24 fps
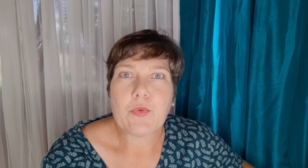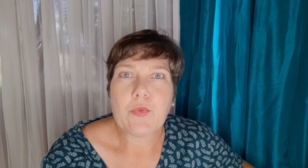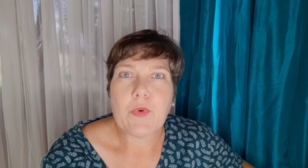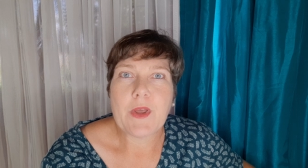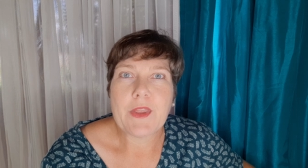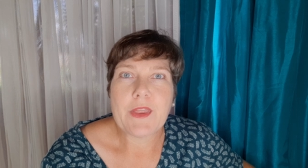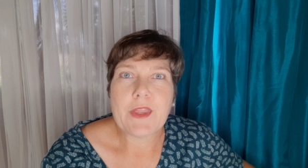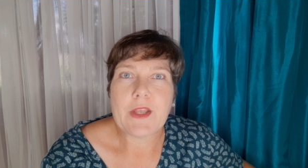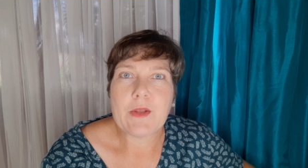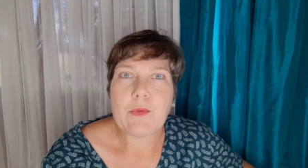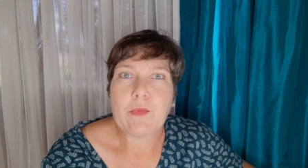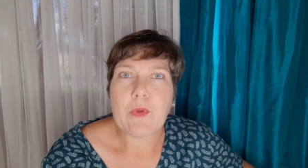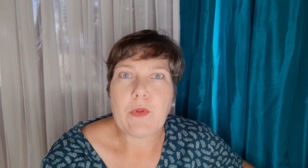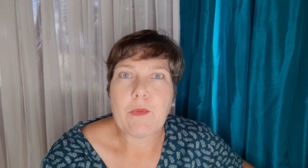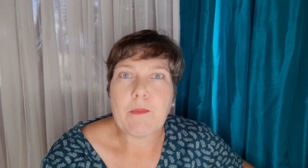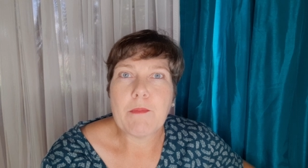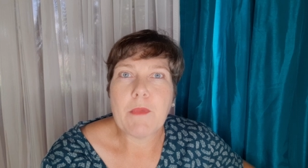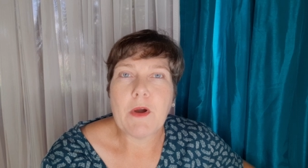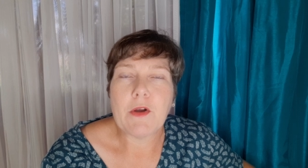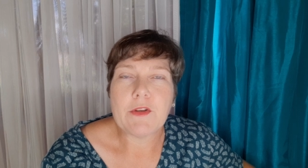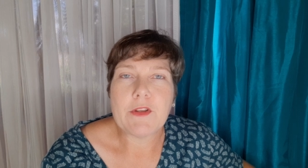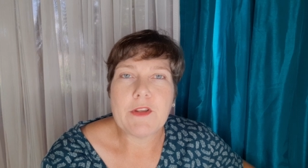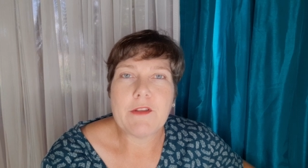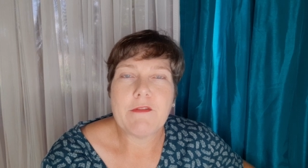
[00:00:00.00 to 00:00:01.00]
one that will
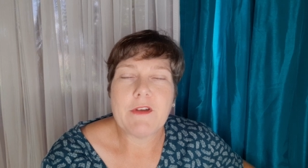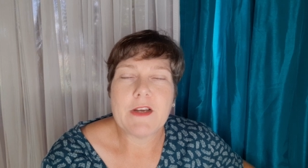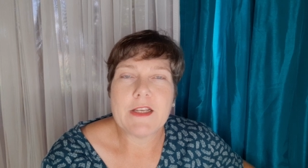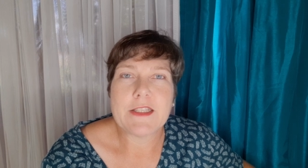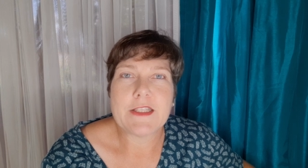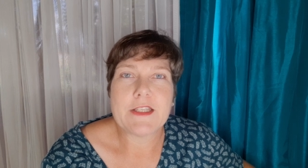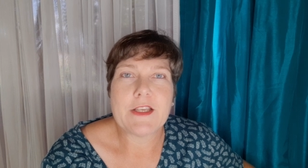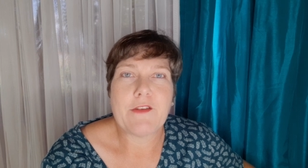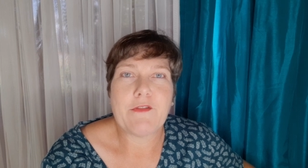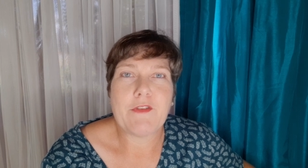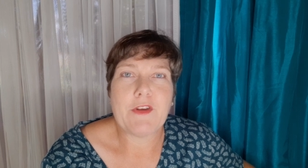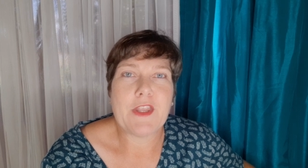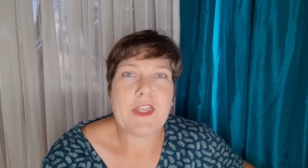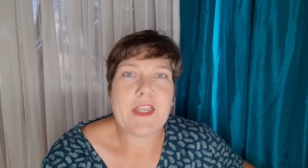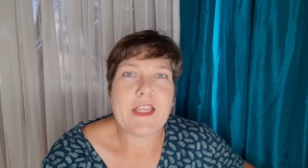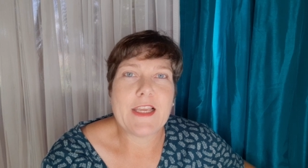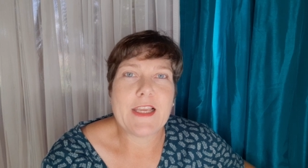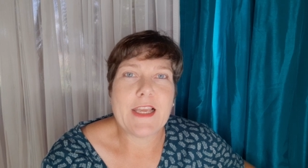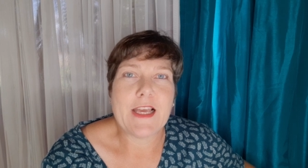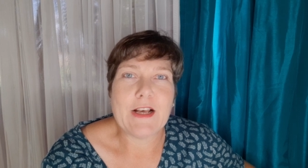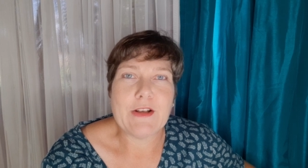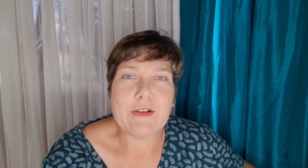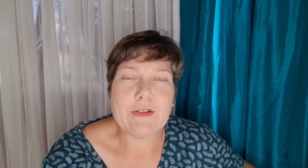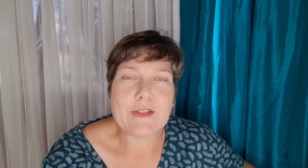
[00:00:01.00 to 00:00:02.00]
motivates
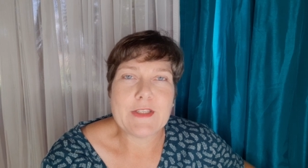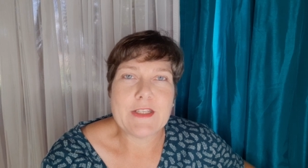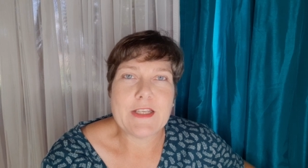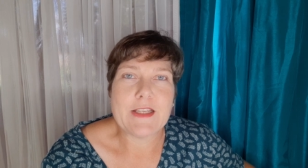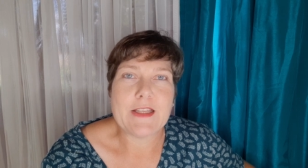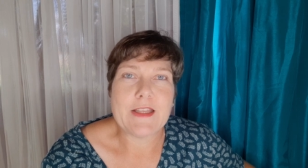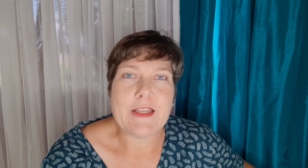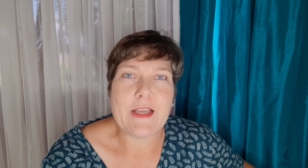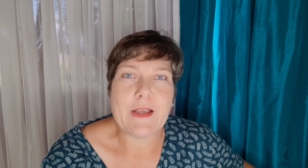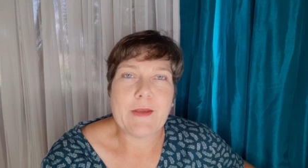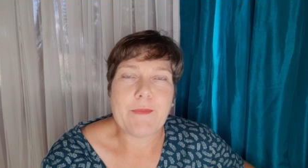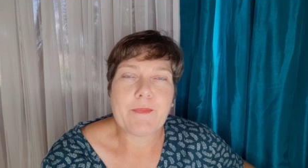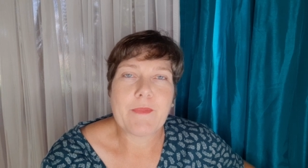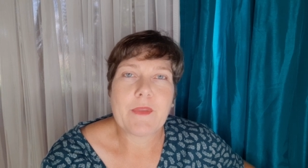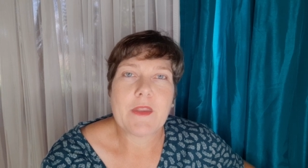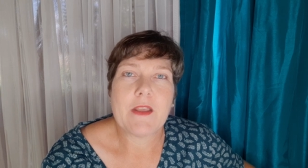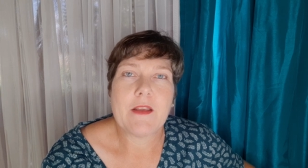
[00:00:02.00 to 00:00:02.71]
everything else in there.